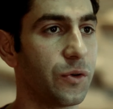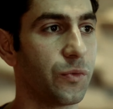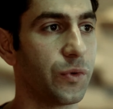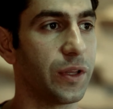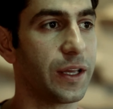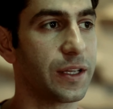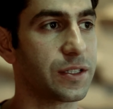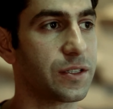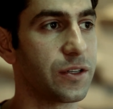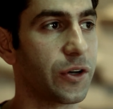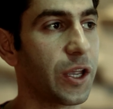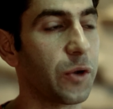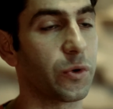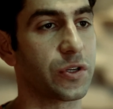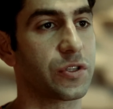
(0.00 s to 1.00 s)
realized,
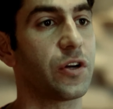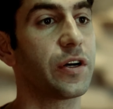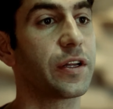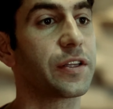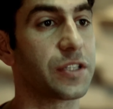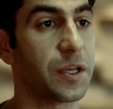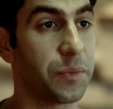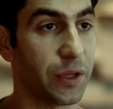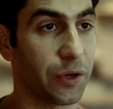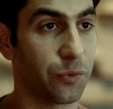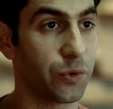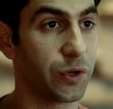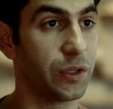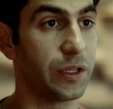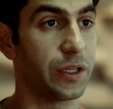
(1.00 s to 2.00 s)
okay, we're starting something
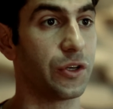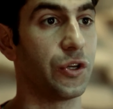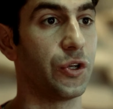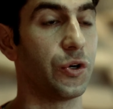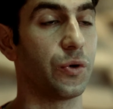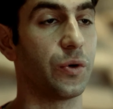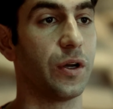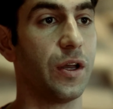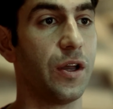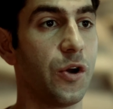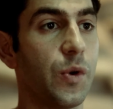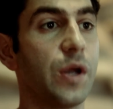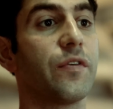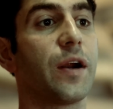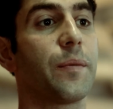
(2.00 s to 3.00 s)
really new.
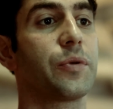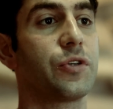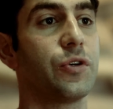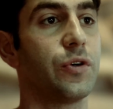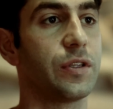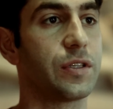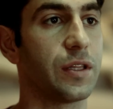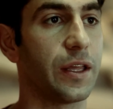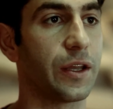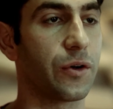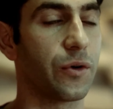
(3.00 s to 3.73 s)
We have an opportunity to